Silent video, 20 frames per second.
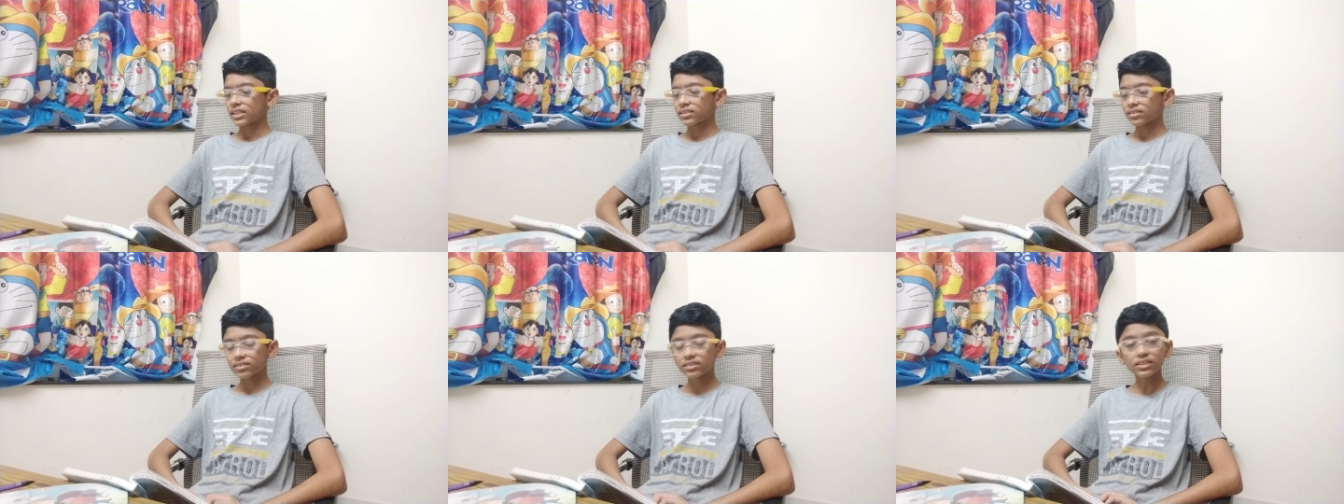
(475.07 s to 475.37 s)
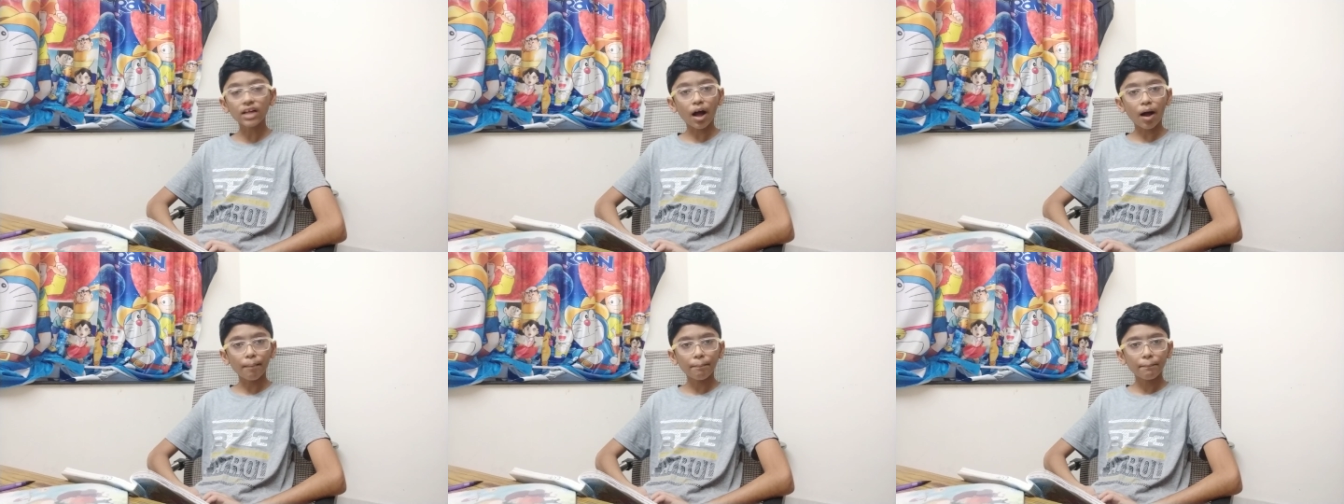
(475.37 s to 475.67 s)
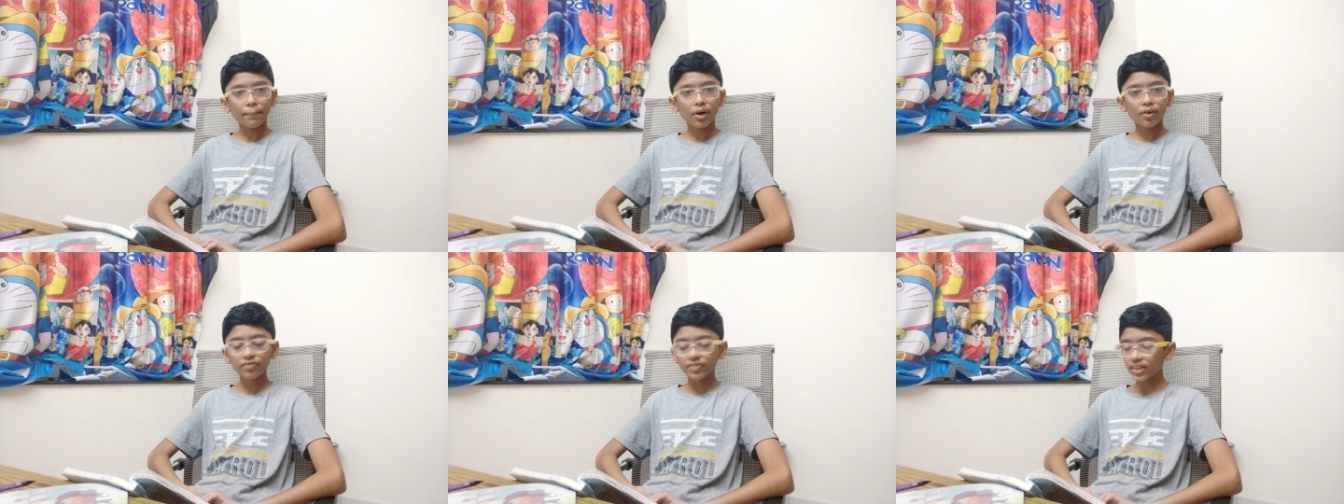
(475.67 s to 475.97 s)
Some of
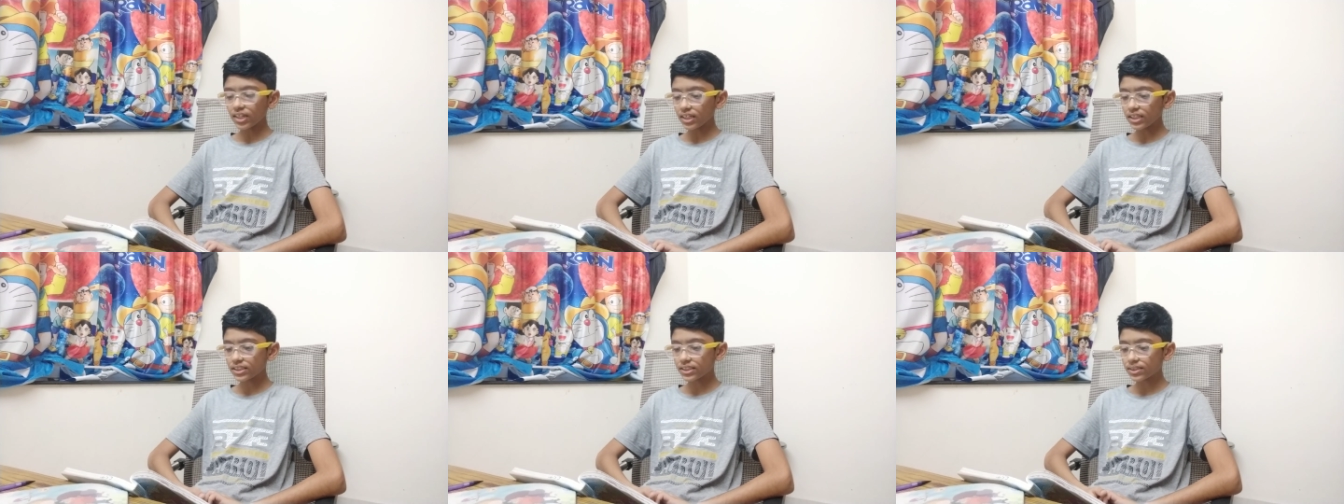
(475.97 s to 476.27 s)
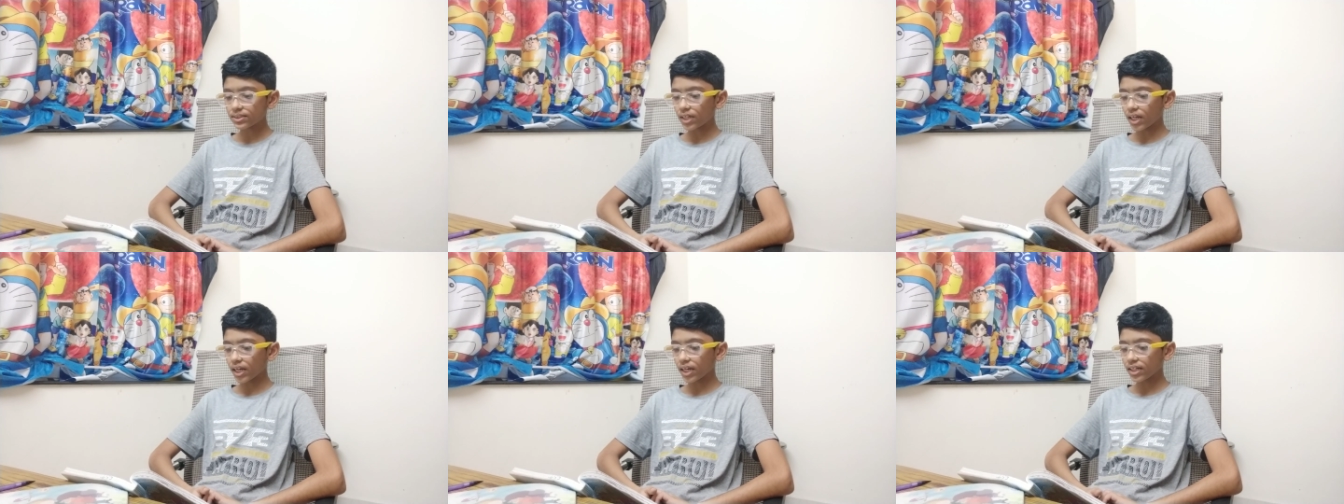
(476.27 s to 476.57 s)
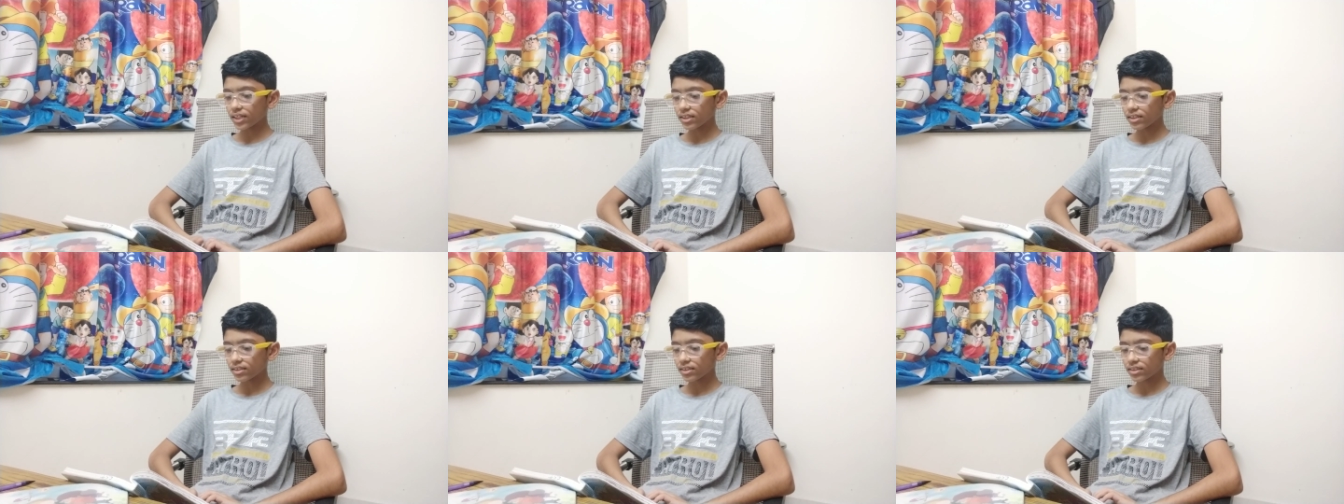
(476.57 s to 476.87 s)
these
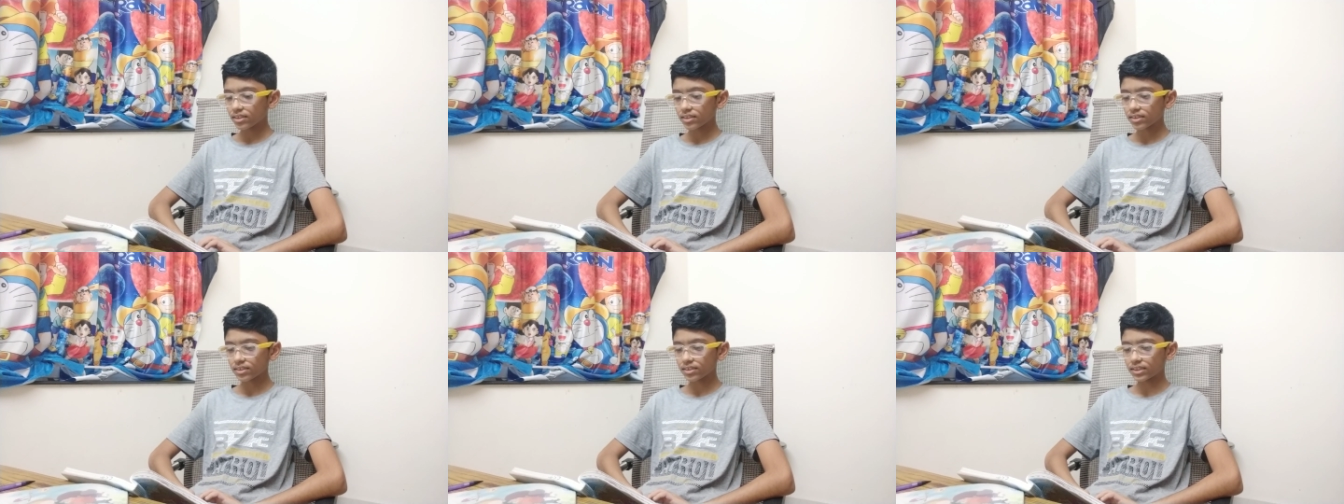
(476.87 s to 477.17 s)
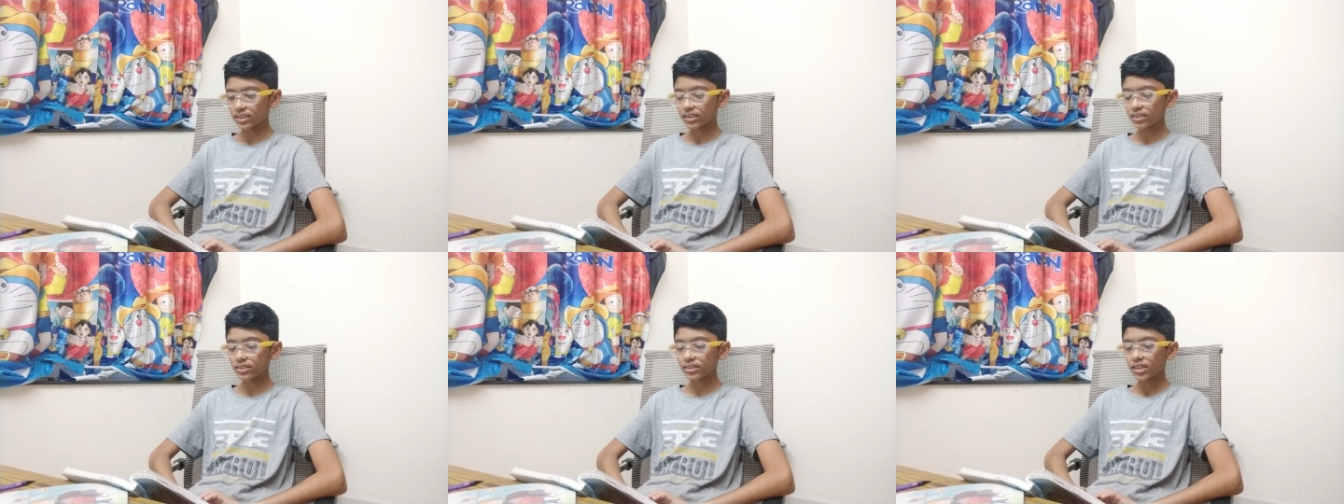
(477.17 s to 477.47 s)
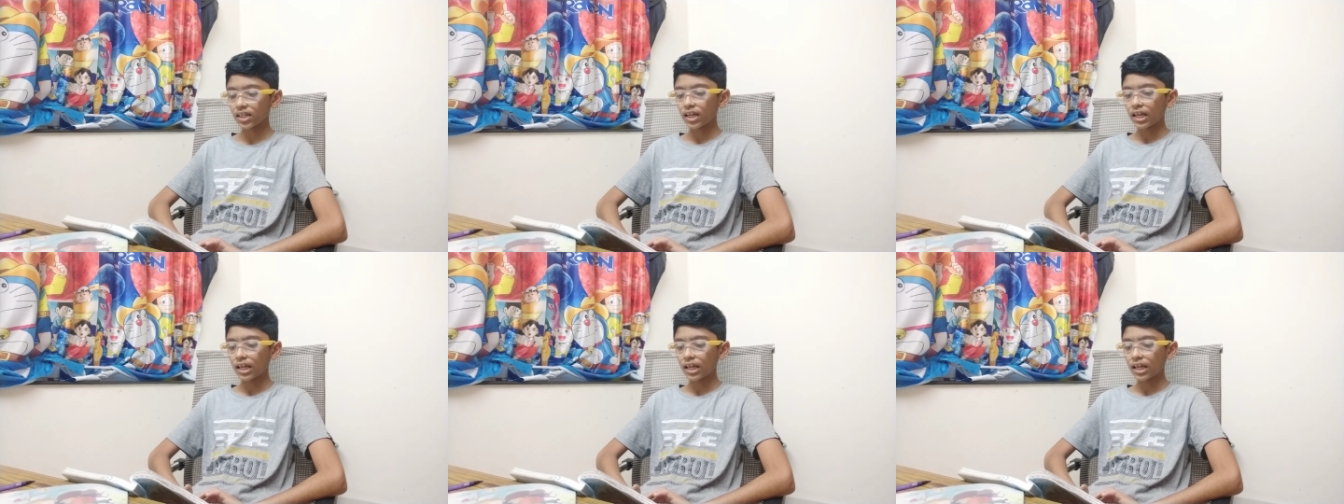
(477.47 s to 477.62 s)
ranges